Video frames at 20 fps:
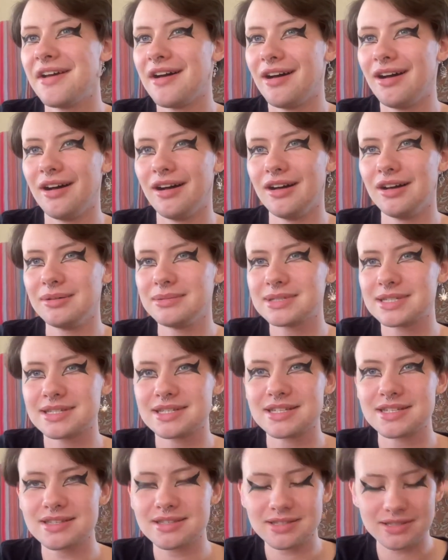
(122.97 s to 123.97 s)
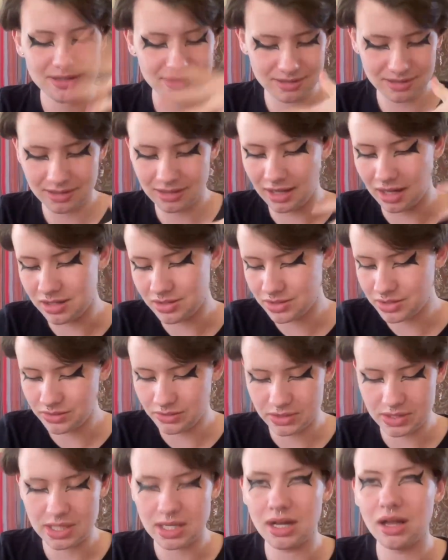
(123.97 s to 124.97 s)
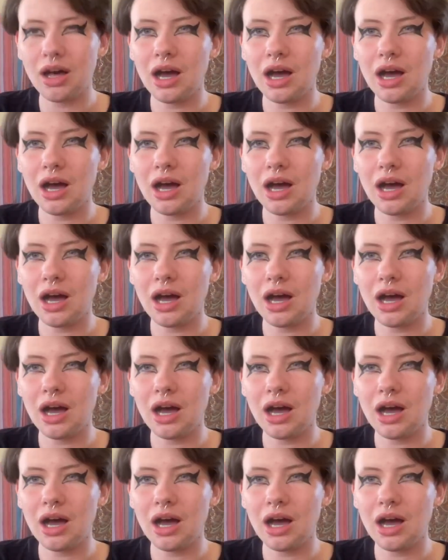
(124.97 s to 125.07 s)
Uh, because as you can tell,